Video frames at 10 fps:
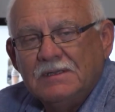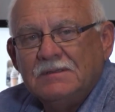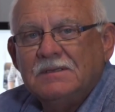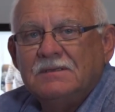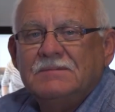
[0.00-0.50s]
in
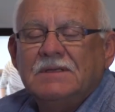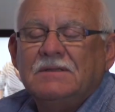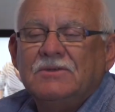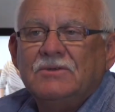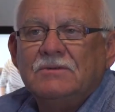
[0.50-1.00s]

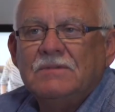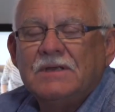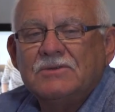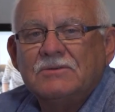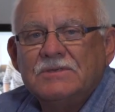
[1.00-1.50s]
the new
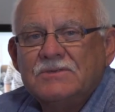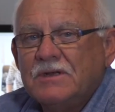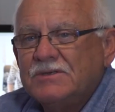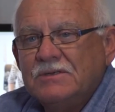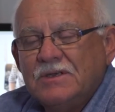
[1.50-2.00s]
National
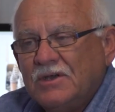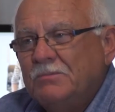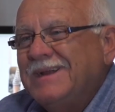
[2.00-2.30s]
Construction Code,